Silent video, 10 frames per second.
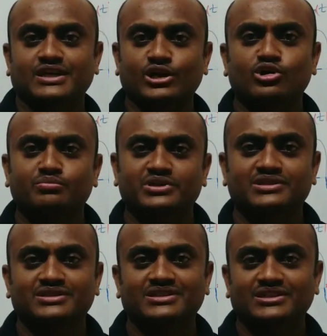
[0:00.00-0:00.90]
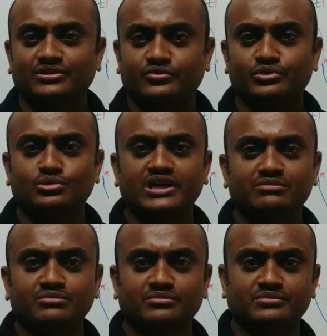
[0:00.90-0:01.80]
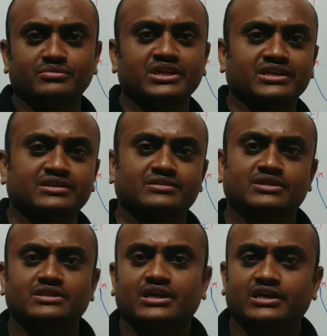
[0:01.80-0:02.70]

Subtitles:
I hope you and me,